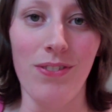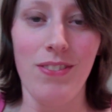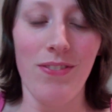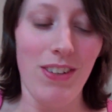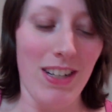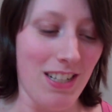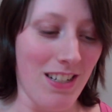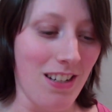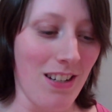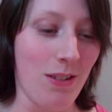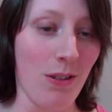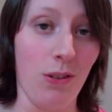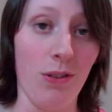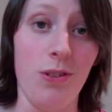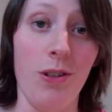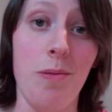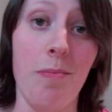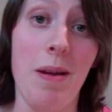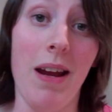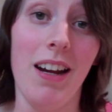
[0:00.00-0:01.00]
which is
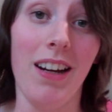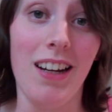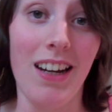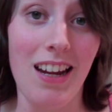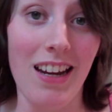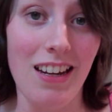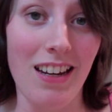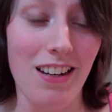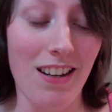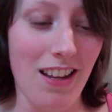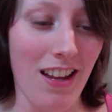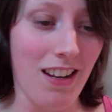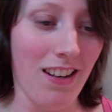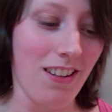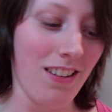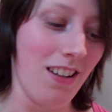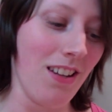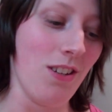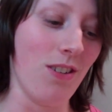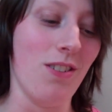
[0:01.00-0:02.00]
also marinated,
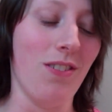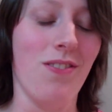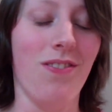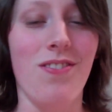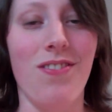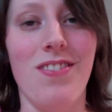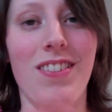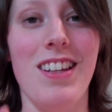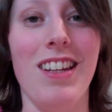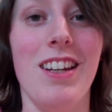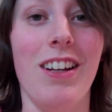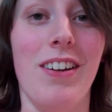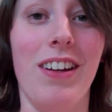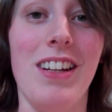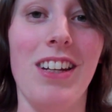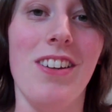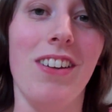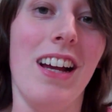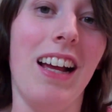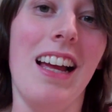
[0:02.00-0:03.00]
that
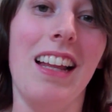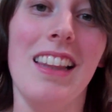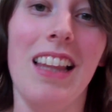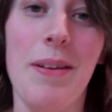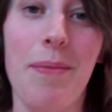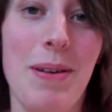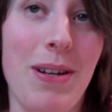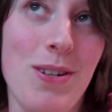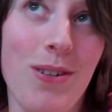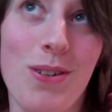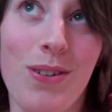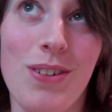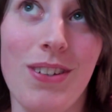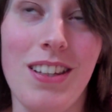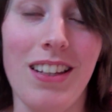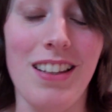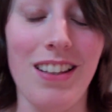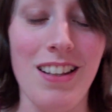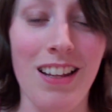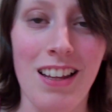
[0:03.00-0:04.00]
you add lemon juice
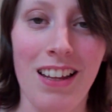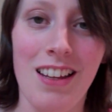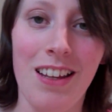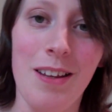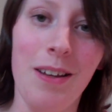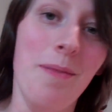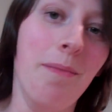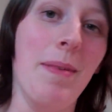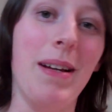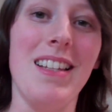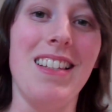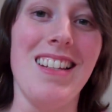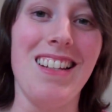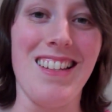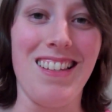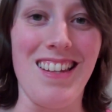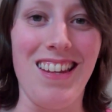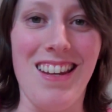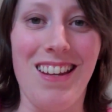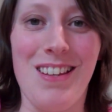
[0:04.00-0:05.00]
and mustard
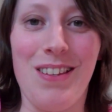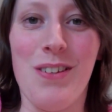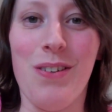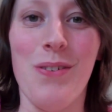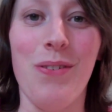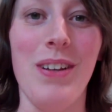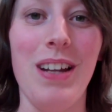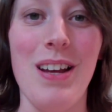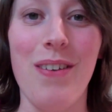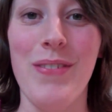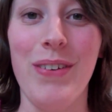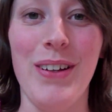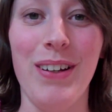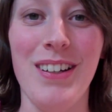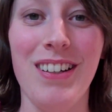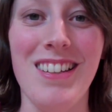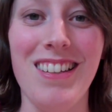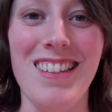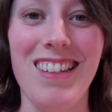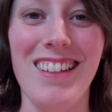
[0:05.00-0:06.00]
seeds or whatever
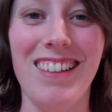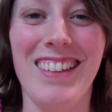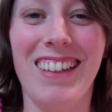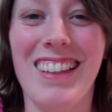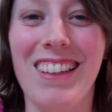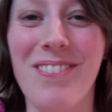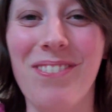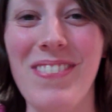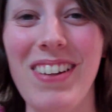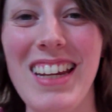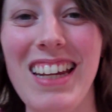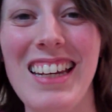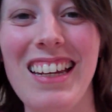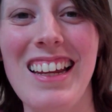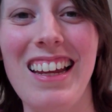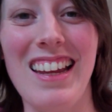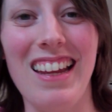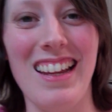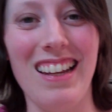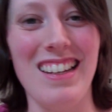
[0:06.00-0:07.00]
to the meat,
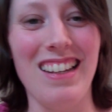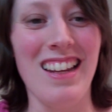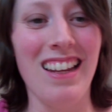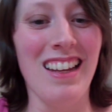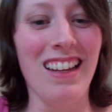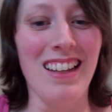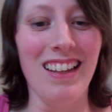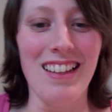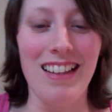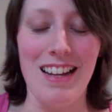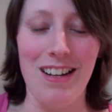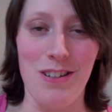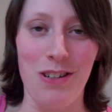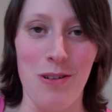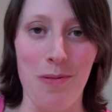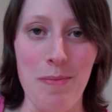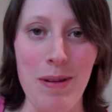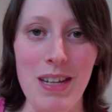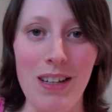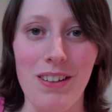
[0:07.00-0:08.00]
and that's
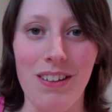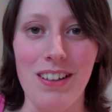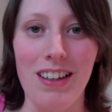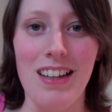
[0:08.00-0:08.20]
your meal.